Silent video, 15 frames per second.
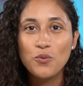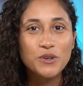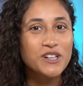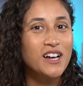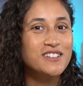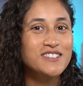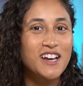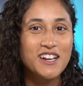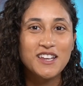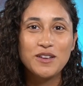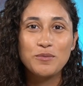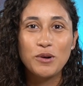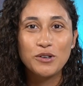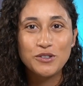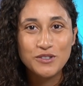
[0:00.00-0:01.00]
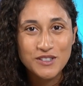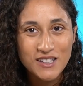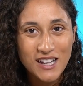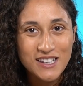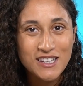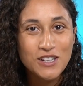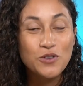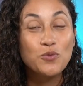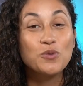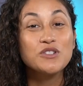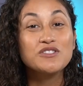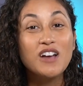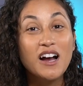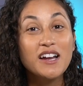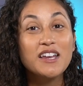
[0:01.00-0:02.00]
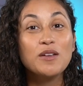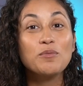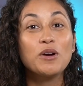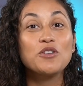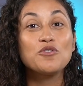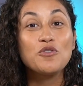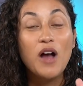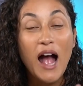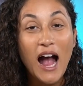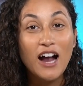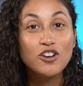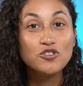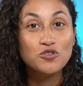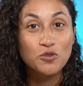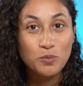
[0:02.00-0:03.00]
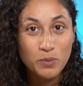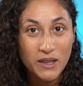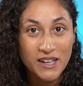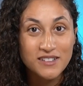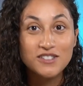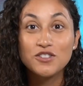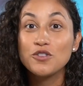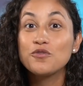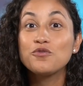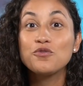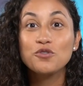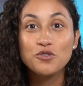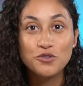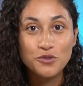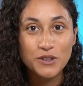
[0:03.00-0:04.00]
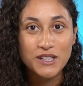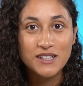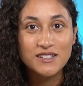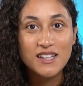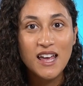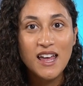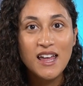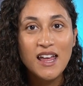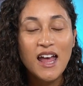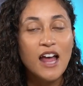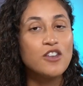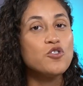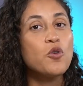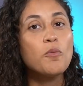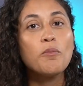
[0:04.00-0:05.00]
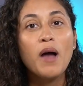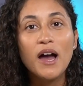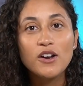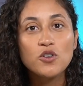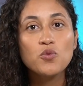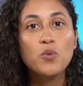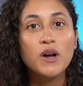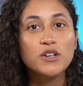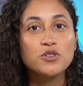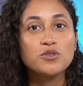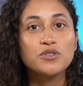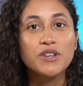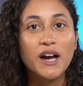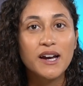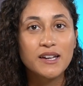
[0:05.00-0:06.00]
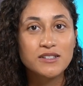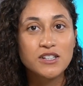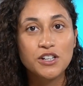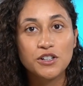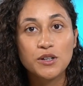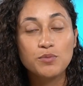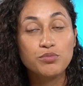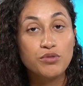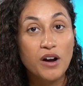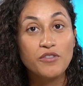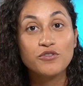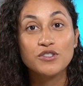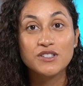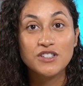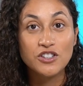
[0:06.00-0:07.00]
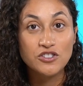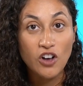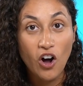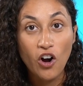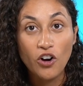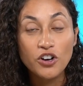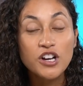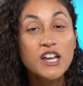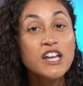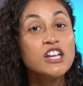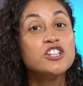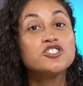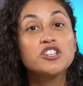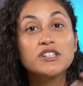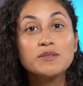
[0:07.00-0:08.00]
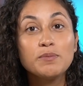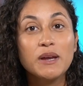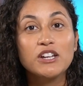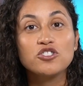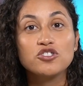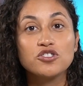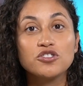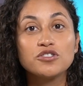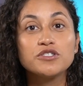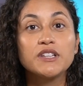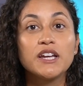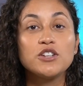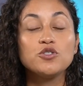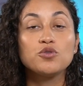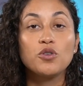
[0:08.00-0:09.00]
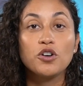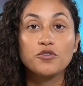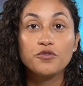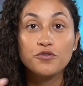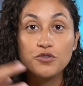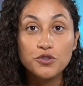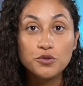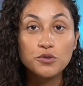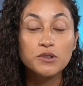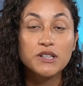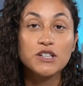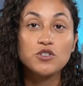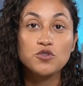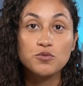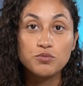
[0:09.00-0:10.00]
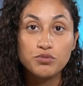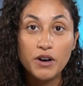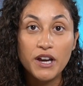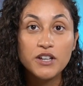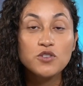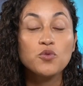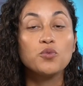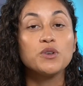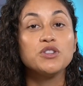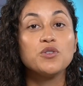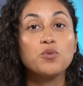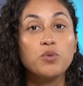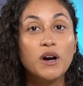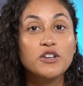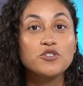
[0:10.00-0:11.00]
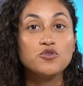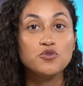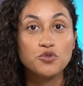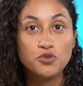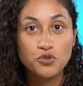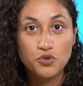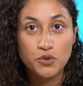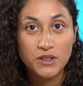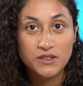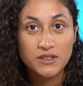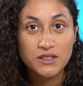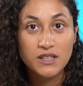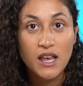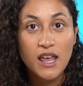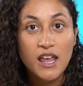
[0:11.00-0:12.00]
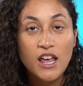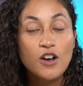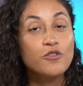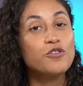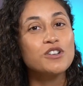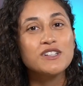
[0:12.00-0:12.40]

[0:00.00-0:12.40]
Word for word: we're not talking about you studying, we're talking about your actual plate, the food you eat. And no matter what your dietary preferences are, just make sure that you're fueling your brain with the right nutrients. For